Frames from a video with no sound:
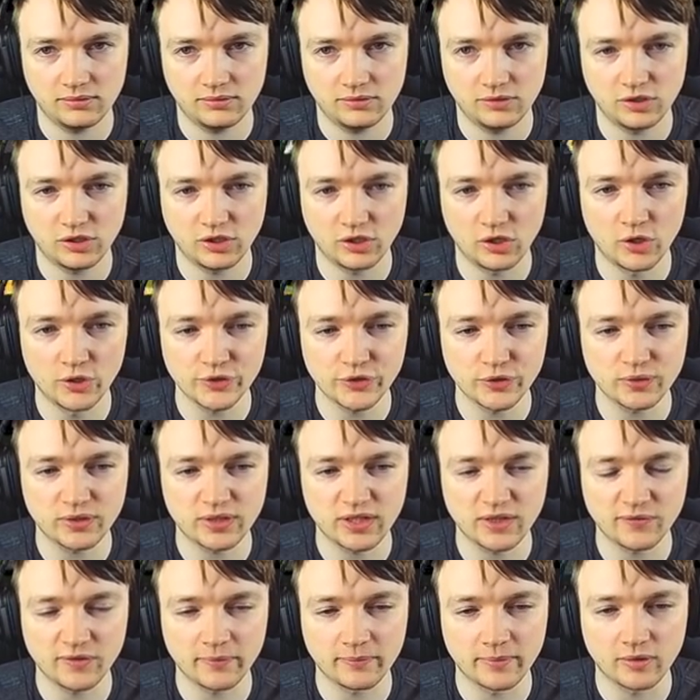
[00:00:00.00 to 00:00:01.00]
You can also
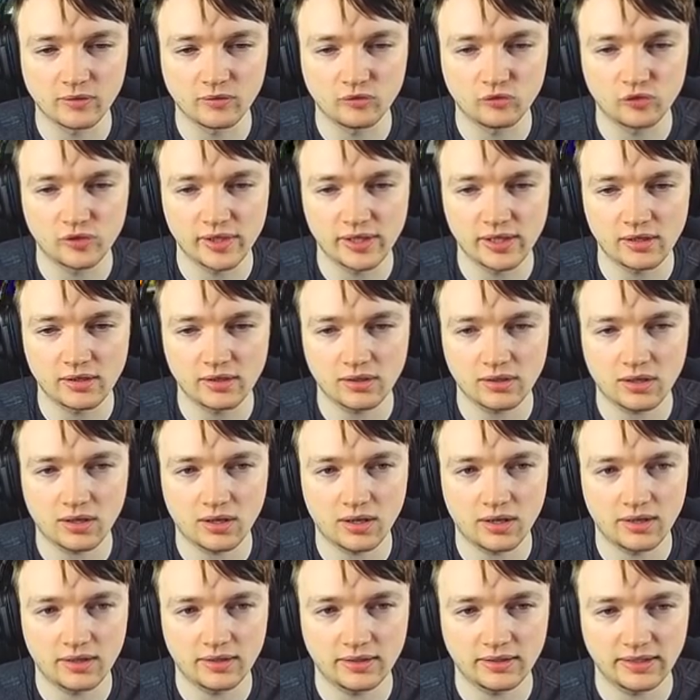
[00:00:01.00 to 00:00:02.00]
give them a rare
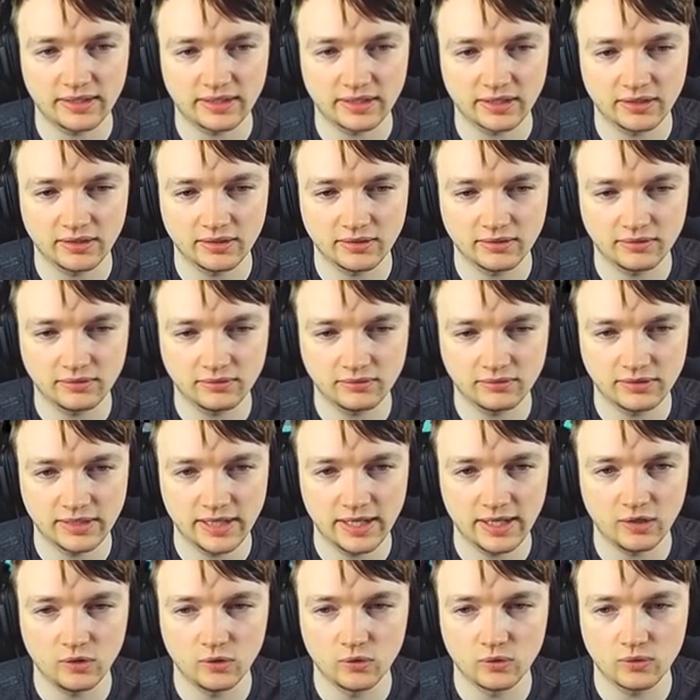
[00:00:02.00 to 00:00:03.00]
card, like a
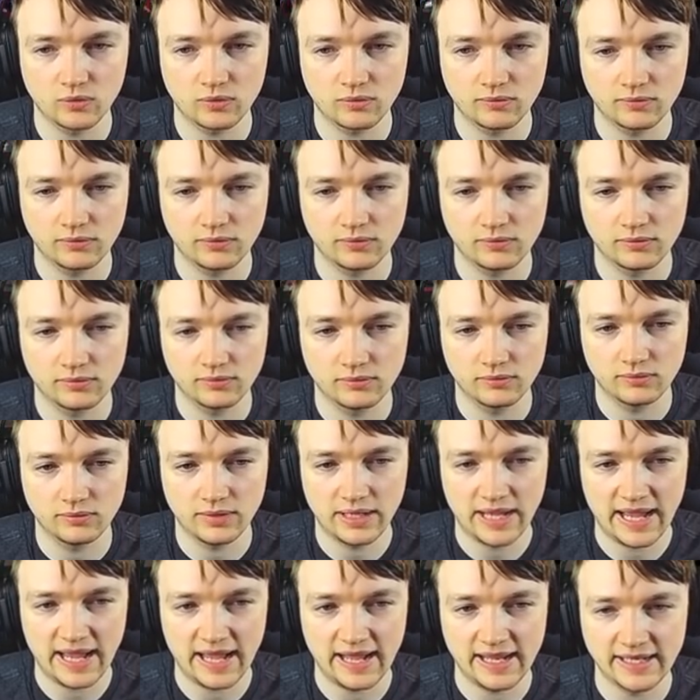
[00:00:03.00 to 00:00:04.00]
yellow,
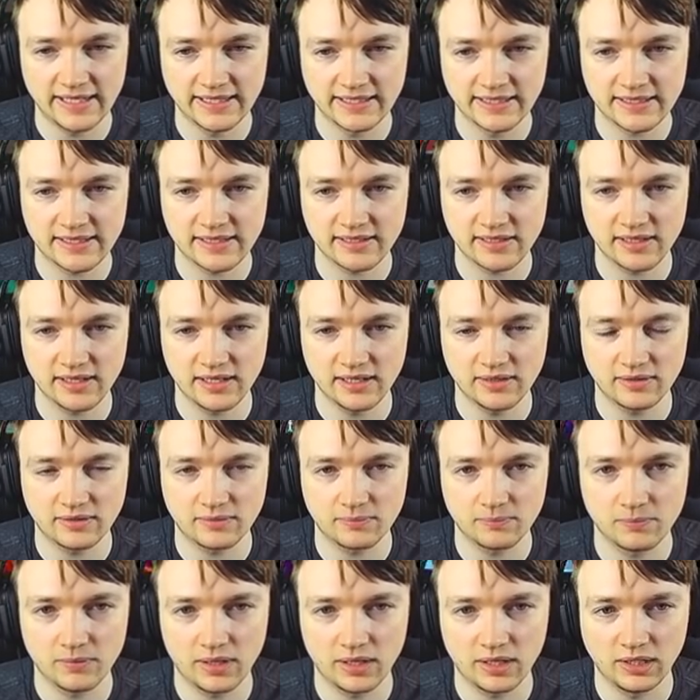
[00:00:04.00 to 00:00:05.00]
and it
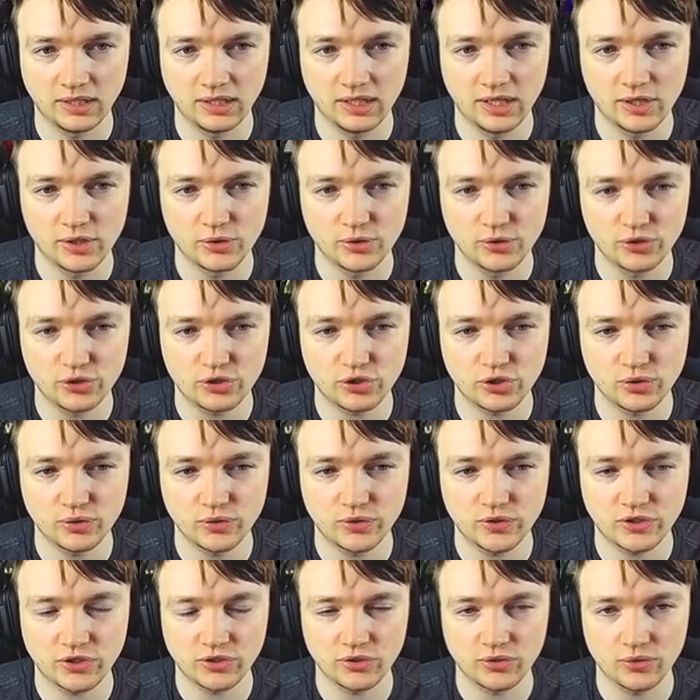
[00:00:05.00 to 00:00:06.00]
allows you
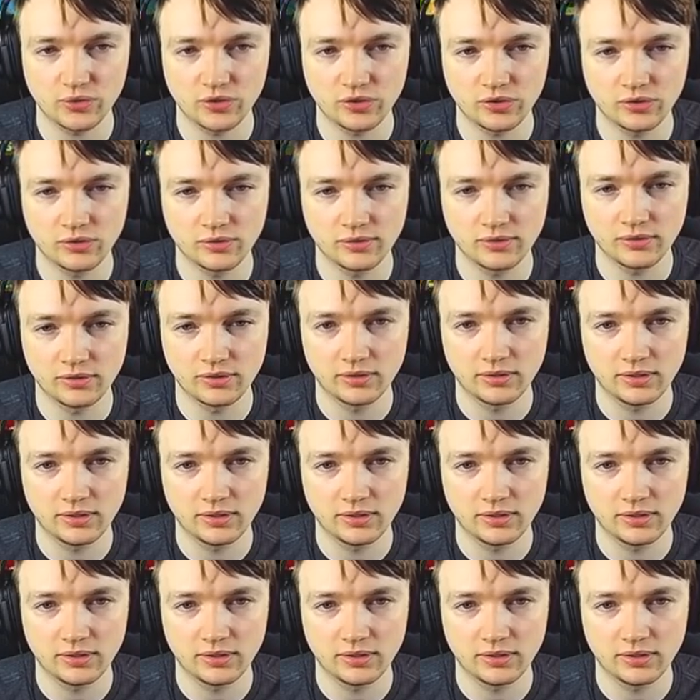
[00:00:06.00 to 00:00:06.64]
to...